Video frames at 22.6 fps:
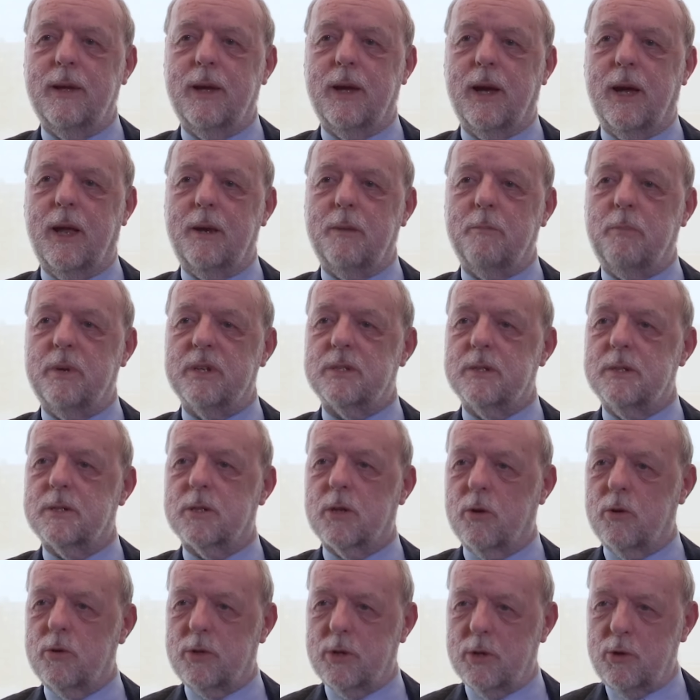and business
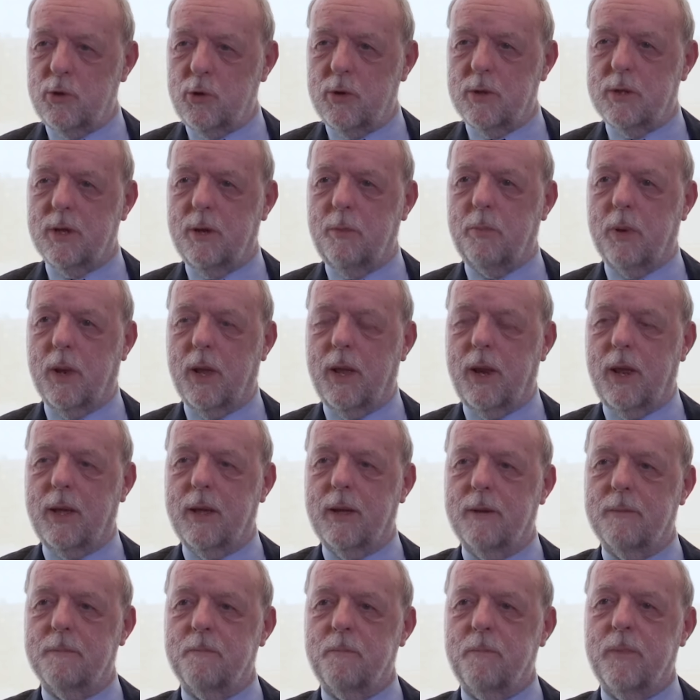continuity
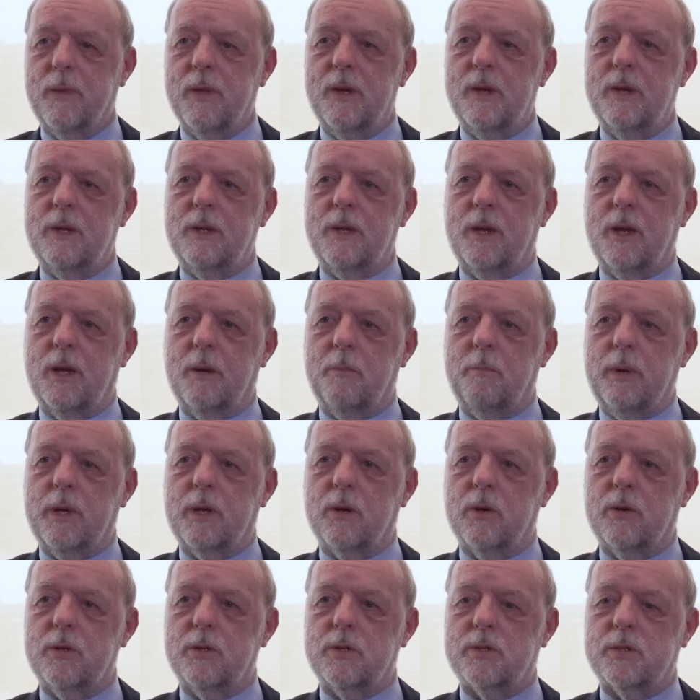planning,
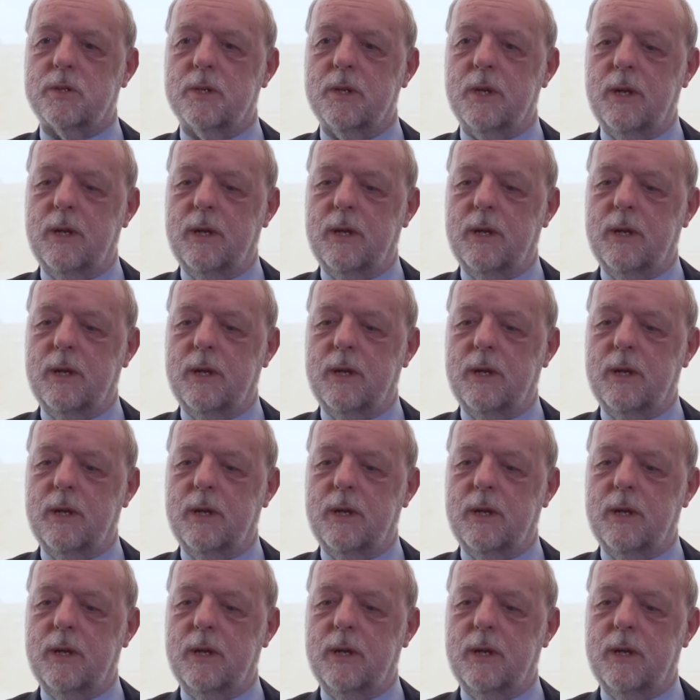because